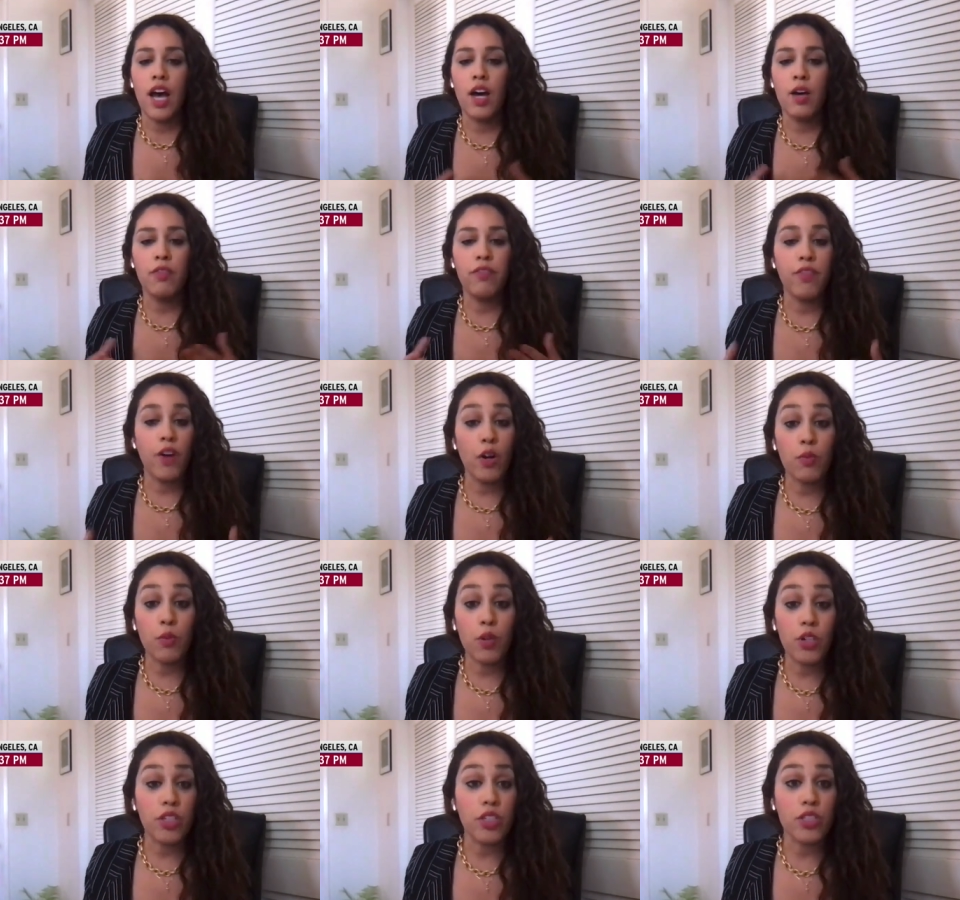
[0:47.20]
farm
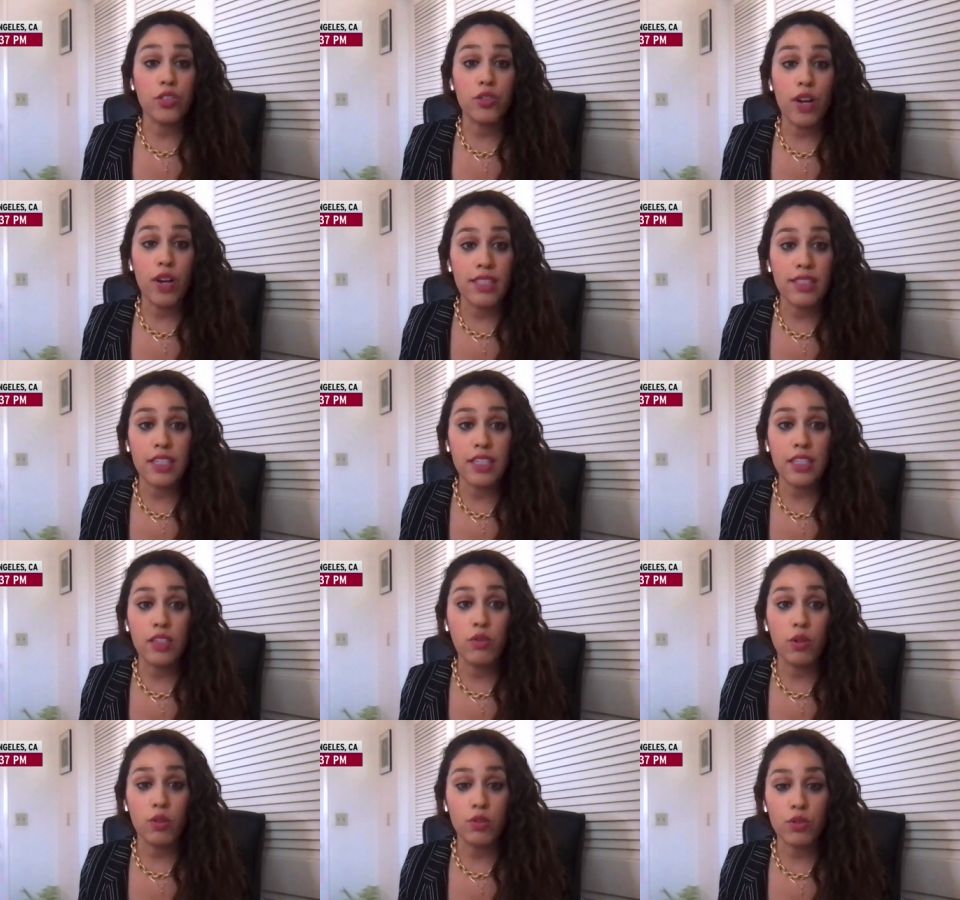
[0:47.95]
workers, transit,
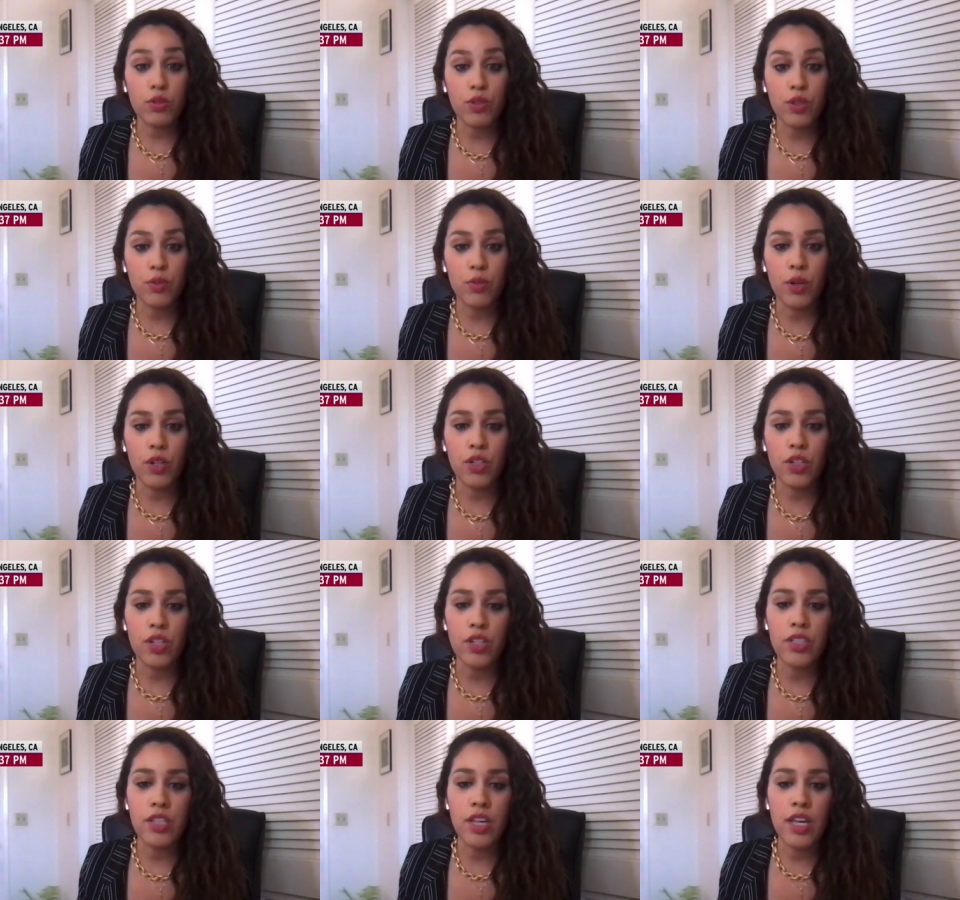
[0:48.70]
grocery
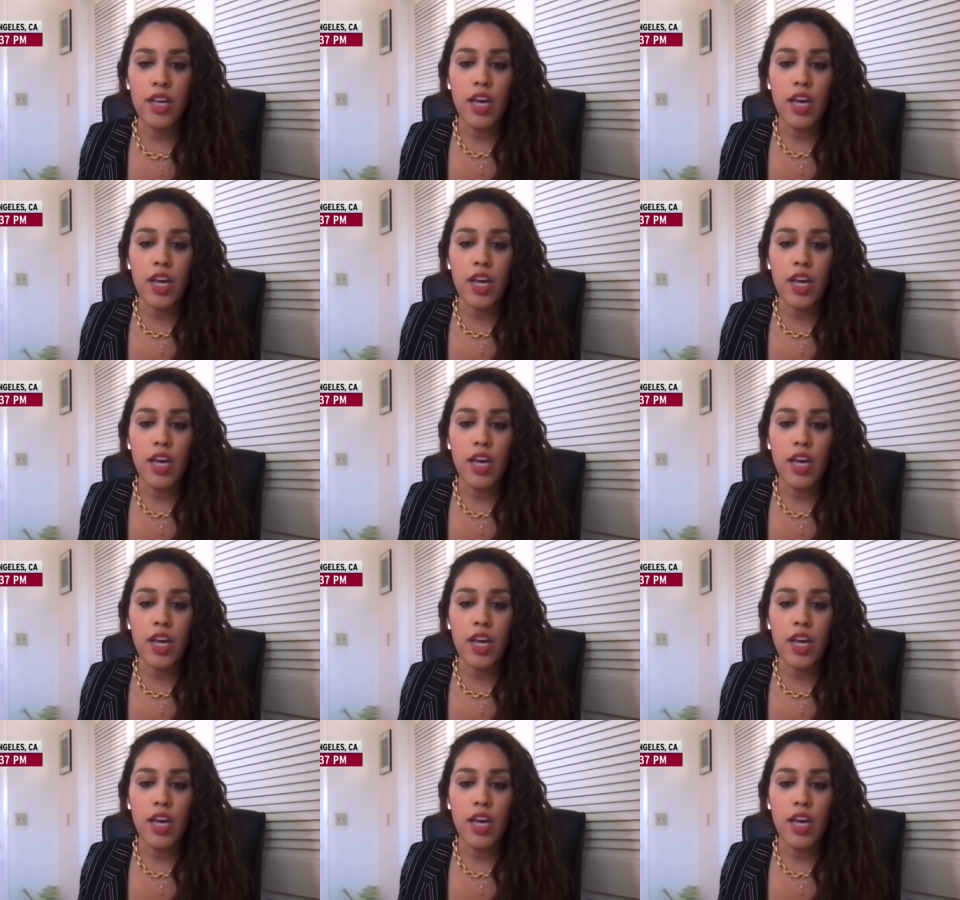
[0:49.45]
workers.